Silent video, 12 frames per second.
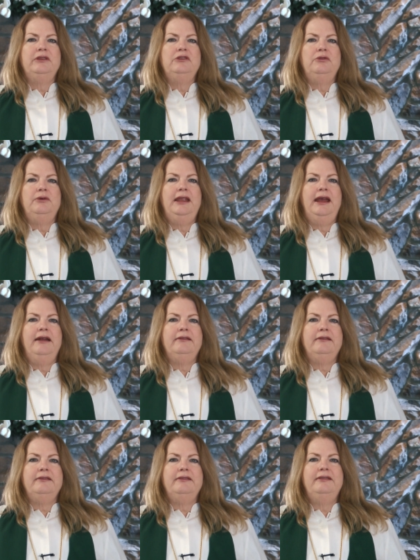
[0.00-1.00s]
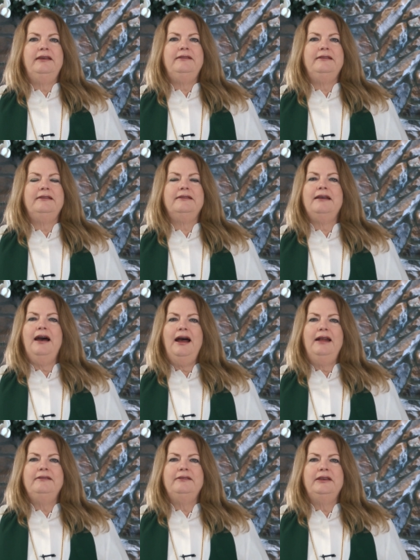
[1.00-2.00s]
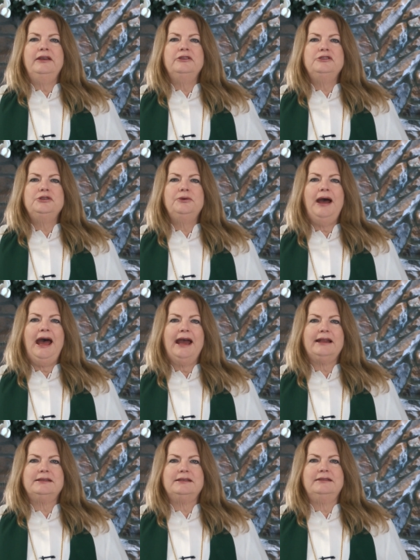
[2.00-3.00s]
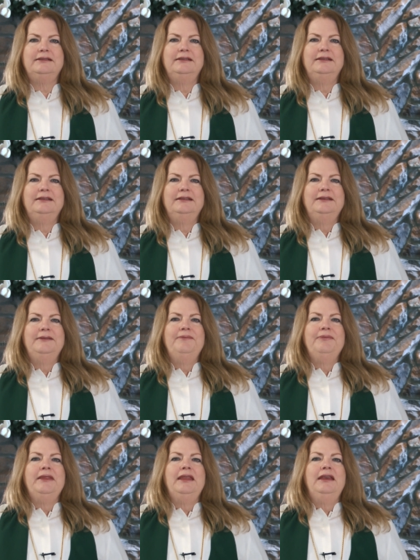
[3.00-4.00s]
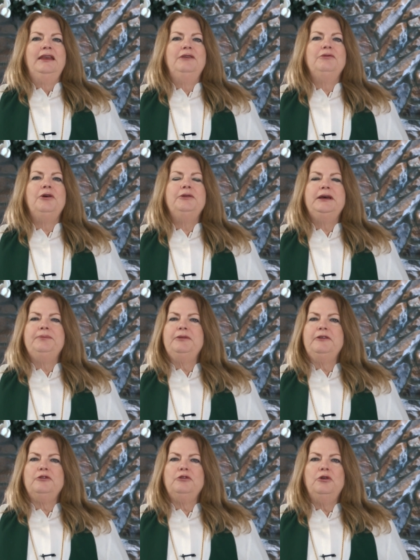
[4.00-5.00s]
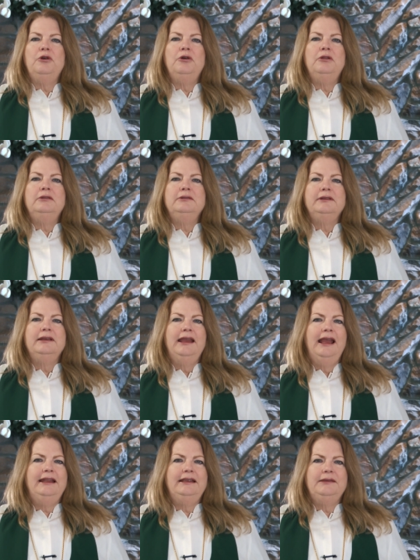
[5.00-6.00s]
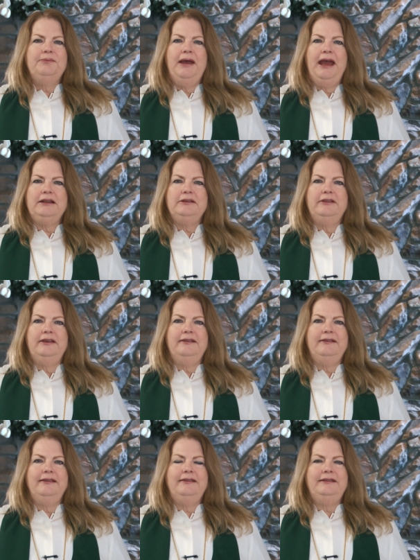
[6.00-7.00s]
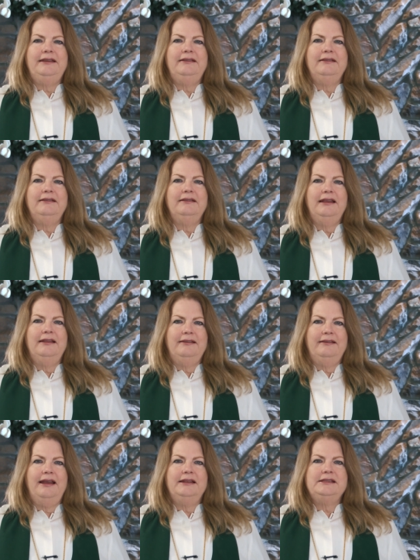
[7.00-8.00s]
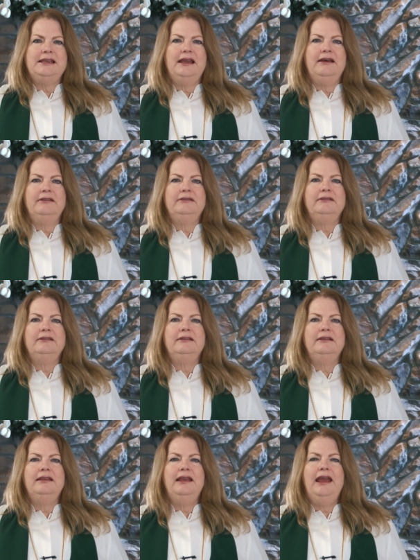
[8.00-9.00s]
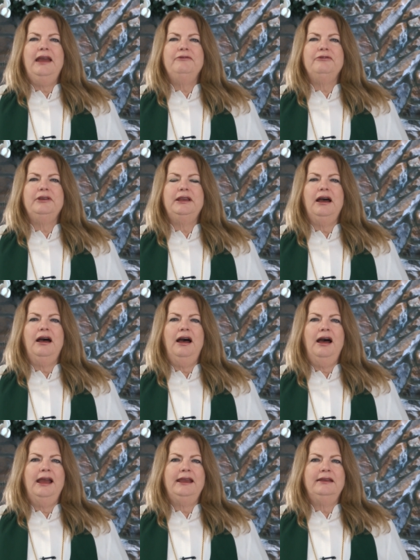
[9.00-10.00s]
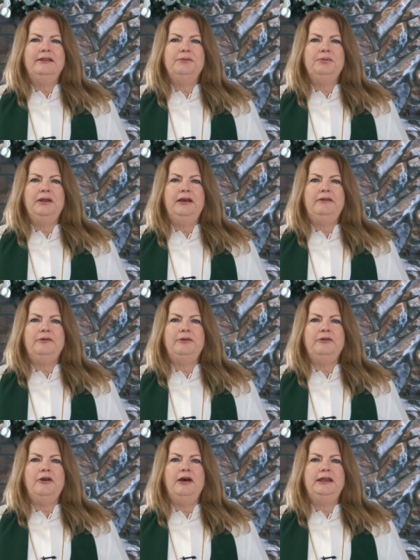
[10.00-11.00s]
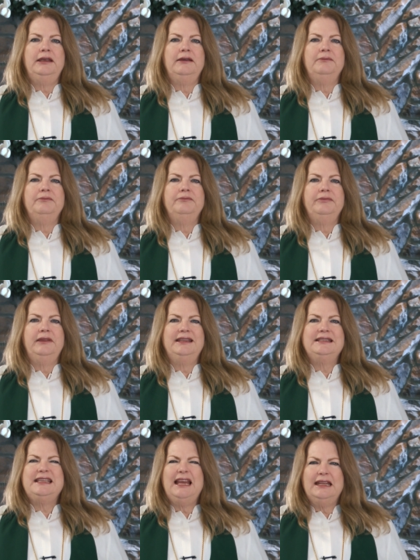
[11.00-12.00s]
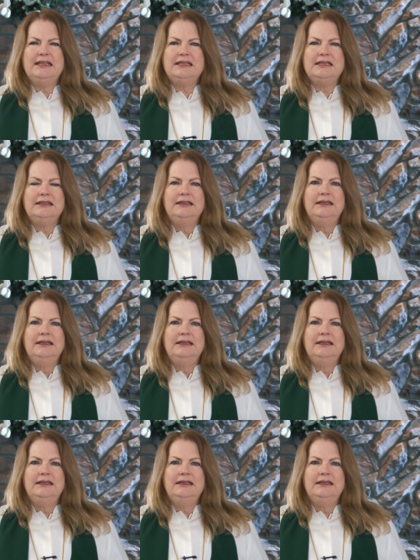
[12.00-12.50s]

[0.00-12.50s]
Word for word: to announce this is God's year to act." He rolled up the scroll, handed it back to the assistant, and sat down. Every eye in the place was on him, intent.